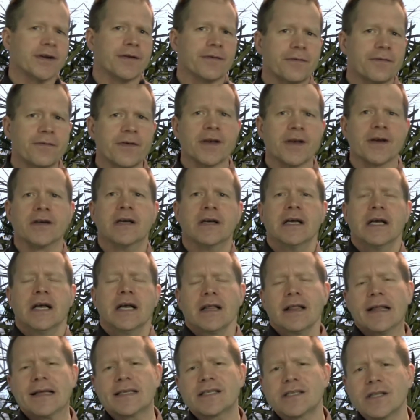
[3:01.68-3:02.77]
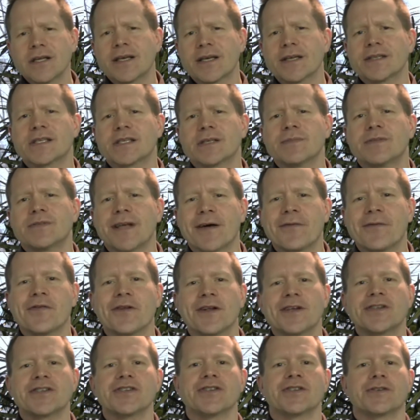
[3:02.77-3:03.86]
of fear. Let's look at some
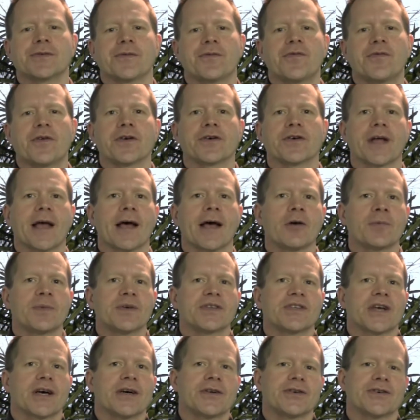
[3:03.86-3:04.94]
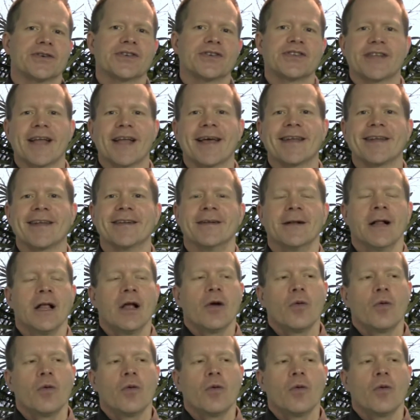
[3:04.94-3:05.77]
definitions of fear to help us understand it.